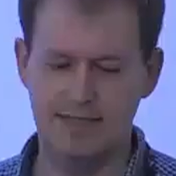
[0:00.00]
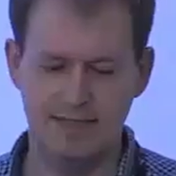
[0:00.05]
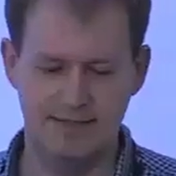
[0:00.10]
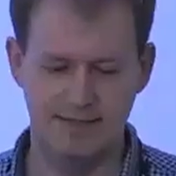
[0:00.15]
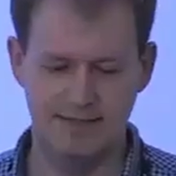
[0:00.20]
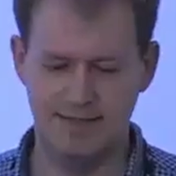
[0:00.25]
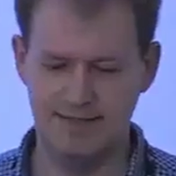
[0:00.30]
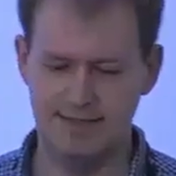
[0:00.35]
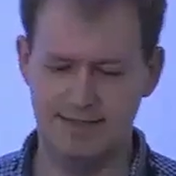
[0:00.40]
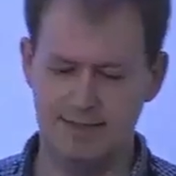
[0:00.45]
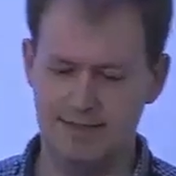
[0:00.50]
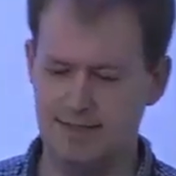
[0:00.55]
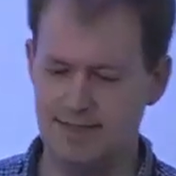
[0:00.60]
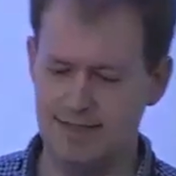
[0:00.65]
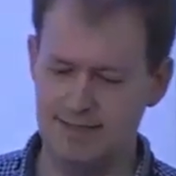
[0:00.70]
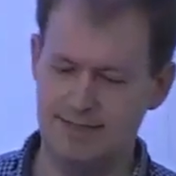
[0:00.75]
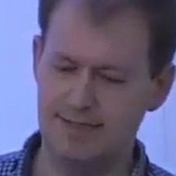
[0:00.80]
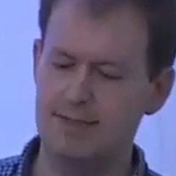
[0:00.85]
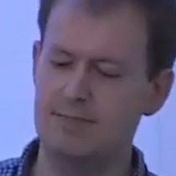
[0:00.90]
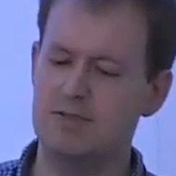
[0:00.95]
as, as
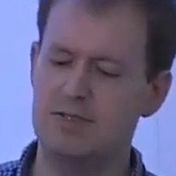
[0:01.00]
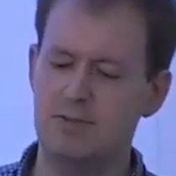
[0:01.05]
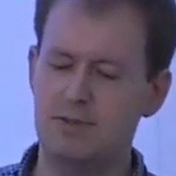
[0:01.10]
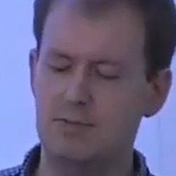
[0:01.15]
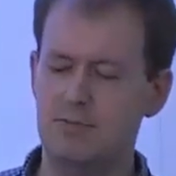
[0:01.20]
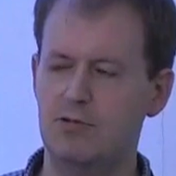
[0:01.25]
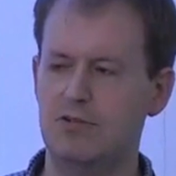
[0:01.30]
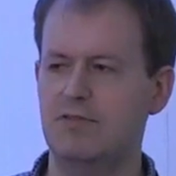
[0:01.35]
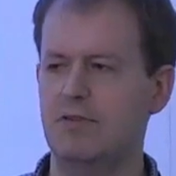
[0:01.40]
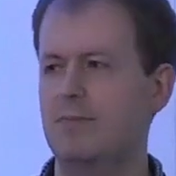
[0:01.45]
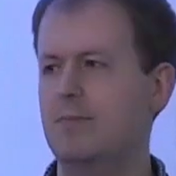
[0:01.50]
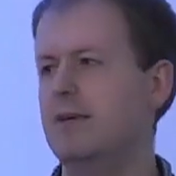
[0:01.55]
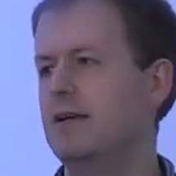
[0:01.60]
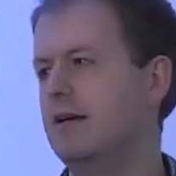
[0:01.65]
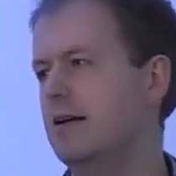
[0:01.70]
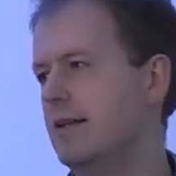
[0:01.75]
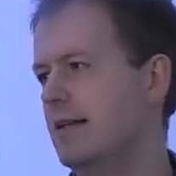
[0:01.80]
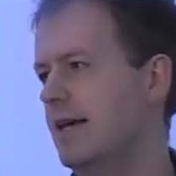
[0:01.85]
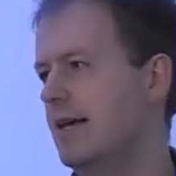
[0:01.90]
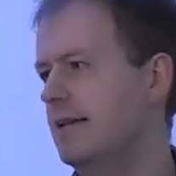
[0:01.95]
it seems to be more of a
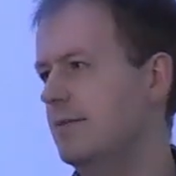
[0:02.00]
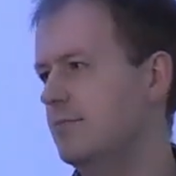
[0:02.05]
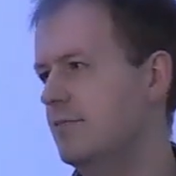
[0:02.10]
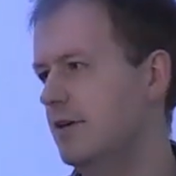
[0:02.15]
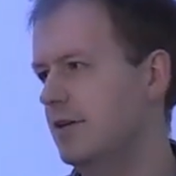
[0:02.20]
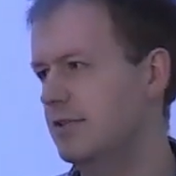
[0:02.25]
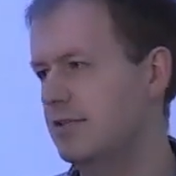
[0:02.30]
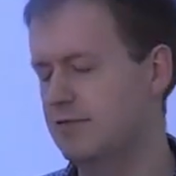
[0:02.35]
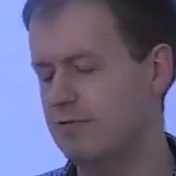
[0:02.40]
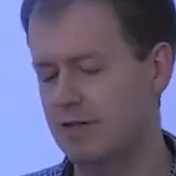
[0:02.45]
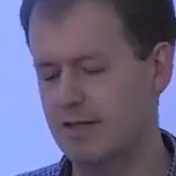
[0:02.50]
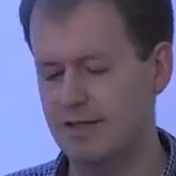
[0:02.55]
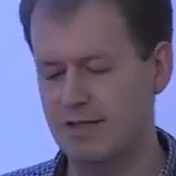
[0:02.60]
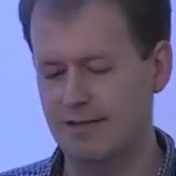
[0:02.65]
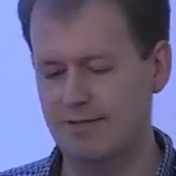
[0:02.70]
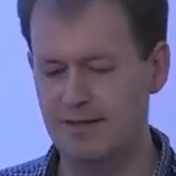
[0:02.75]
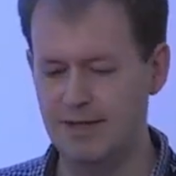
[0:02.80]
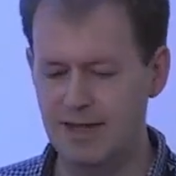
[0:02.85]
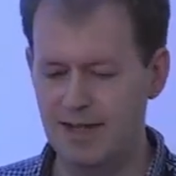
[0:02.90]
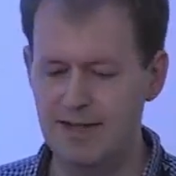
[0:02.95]
PR-led approach rather
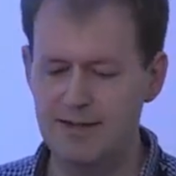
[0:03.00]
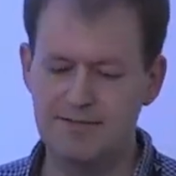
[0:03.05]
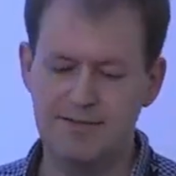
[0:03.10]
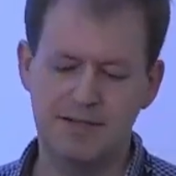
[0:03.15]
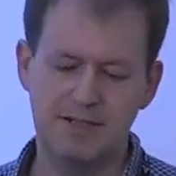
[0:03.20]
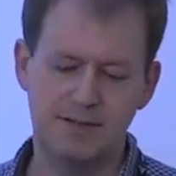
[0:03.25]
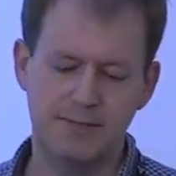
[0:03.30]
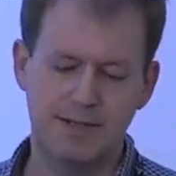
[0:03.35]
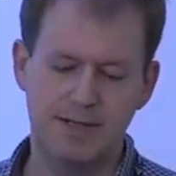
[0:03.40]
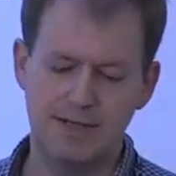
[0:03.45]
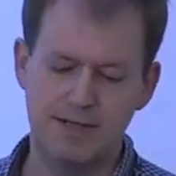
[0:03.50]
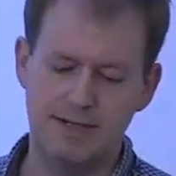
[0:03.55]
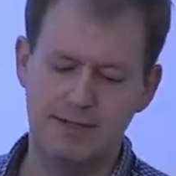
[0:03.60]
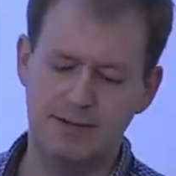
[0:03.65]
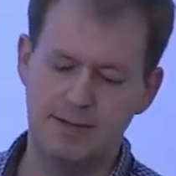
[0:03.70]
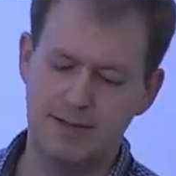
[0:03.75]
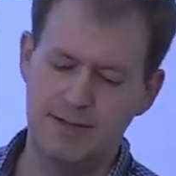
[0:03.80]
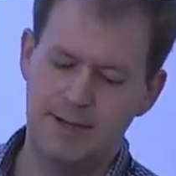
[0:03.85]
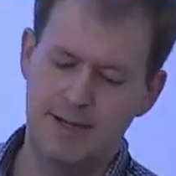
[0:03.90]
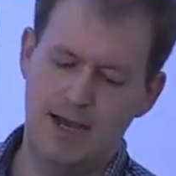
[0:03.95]
than
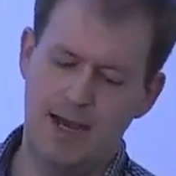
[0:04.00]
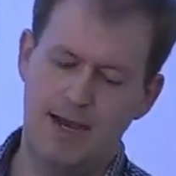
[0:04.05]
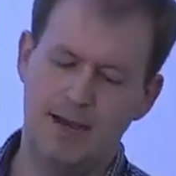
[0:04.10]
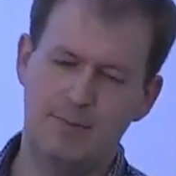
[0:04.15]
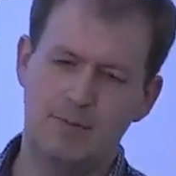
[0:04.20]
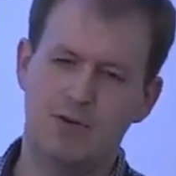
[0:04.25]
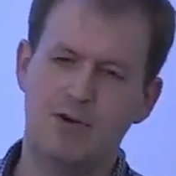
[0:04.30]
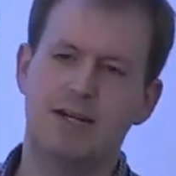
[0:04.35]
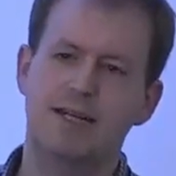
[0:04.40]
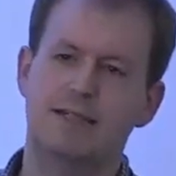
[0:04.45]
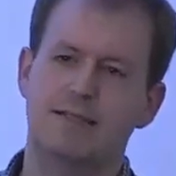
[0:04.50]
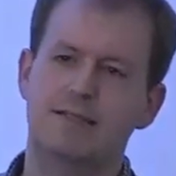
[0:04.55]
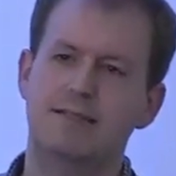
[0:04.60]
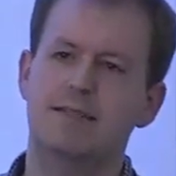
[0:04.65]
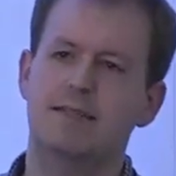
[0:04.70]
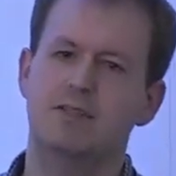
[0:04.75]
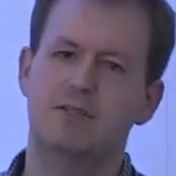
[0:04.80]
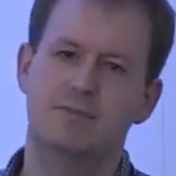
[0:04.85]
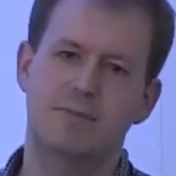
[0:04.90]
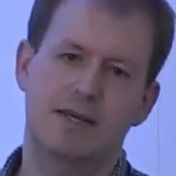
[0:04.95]
fundamentally um, creating
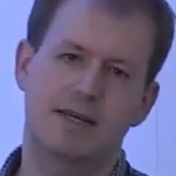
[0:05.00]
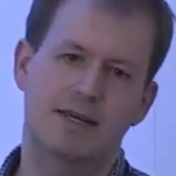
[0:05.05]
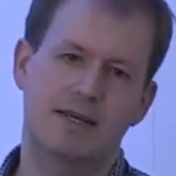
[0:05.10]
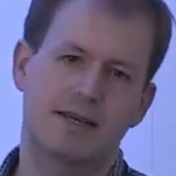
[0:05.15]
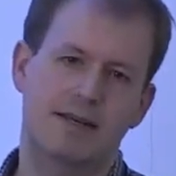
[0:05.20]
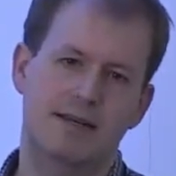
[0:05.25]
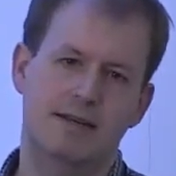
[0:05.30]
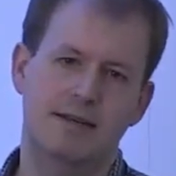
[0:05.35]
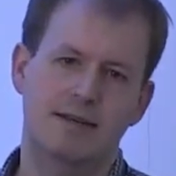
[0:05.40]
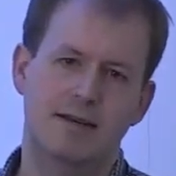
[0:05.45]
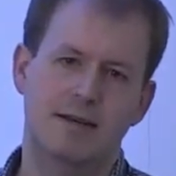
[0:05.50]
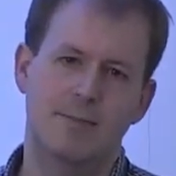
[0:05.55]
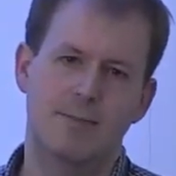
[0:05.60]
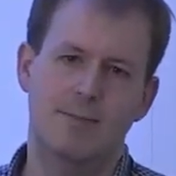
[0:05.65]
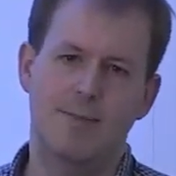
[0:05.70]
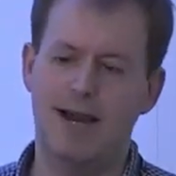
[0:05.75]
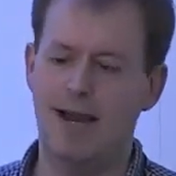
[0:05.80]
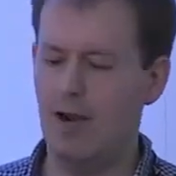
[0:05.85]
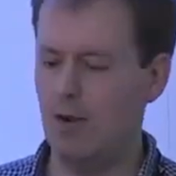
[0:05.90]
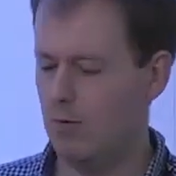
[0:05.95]
decision-making
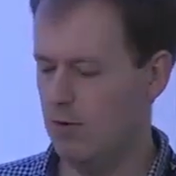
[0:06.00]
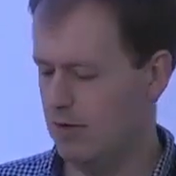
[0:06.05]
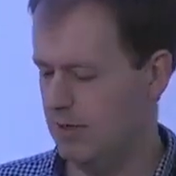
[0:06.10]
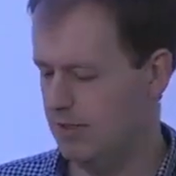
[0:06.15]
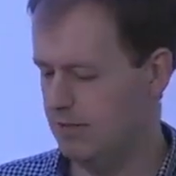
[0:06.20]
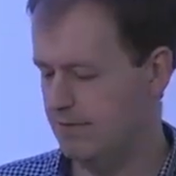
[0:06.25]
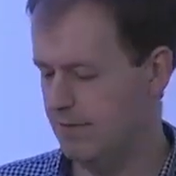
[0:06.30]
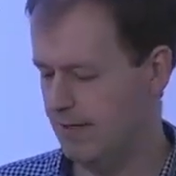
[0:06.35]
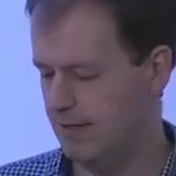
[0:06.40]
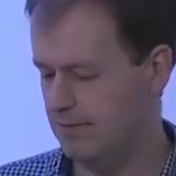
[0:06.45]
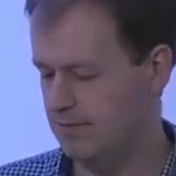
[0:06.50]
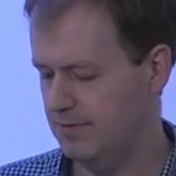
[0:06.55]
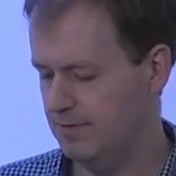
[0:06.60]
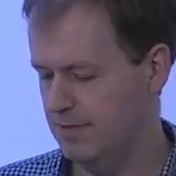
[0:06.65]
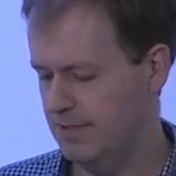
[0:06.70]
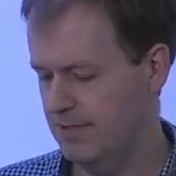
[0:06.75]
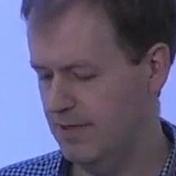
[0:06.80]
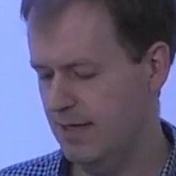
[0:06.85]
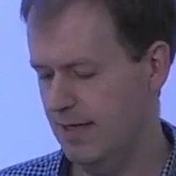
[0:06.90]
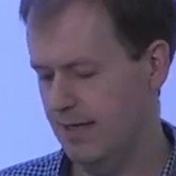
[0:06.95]
power
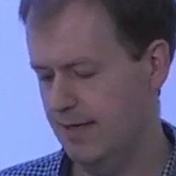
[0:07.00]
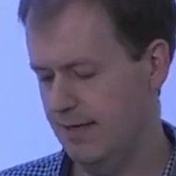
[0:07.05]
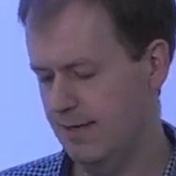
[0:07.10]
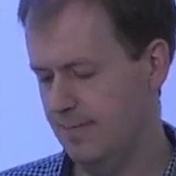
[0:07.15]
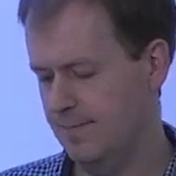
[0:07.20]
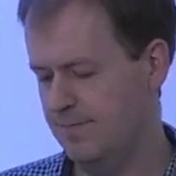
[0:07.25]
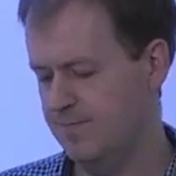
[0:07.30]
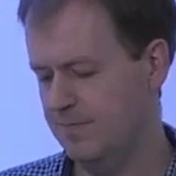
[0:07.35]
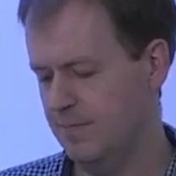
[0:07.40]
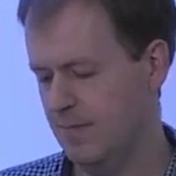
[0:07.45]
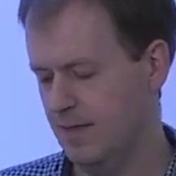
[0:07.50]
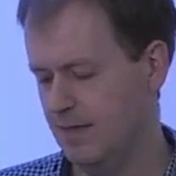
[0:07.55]
around um,